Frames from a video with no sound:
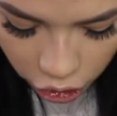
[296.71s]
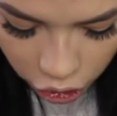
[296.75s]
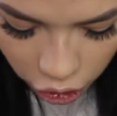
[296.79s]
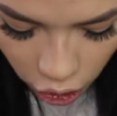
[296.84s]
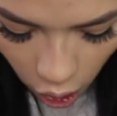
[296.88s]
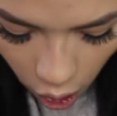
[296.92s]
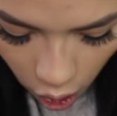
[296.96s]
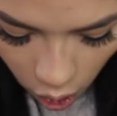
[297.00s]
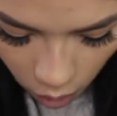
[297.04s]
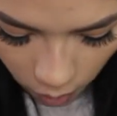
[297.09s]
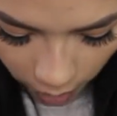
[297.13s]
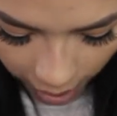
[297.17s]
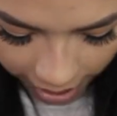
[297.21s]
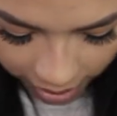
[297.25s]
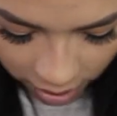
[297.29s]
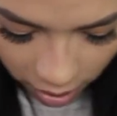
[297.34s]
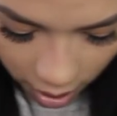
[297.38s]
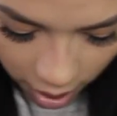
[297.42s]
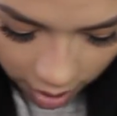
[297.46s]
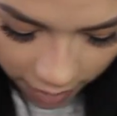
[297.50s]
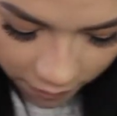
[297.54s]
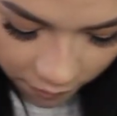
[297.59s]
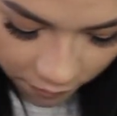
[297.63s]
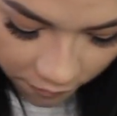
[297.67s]
So I
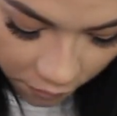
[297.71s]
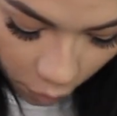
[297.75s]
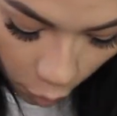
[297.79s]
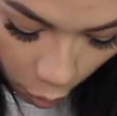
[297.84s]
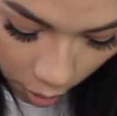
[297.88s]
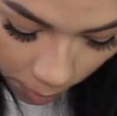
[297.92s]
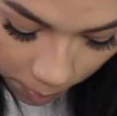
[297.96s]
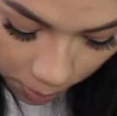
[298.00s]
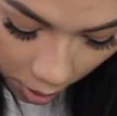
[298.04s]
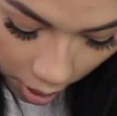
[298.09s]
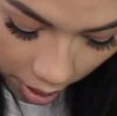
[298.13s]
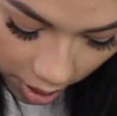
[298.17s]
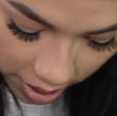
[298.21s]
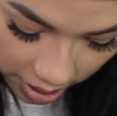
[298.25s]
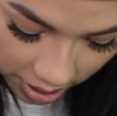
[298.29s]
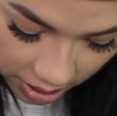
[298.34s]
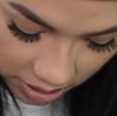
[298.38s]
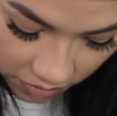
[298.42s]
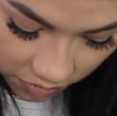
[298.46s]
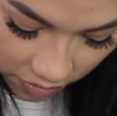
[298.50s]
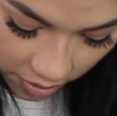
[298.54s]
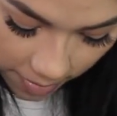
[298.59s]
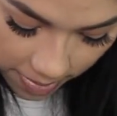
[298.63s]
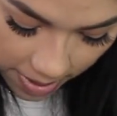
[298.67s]
got 4
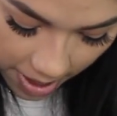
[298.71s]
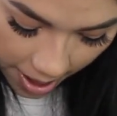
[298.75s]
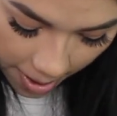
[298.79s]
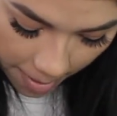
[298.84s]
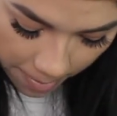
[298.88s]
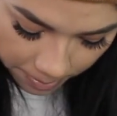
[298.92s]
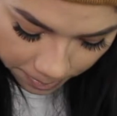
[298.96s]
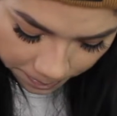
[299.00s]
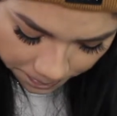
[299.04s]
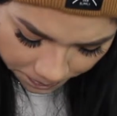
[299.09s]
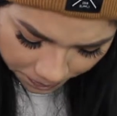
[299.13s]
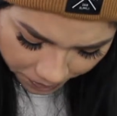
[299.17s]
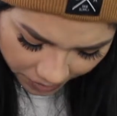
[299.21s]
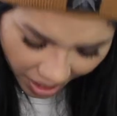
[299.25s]
products from them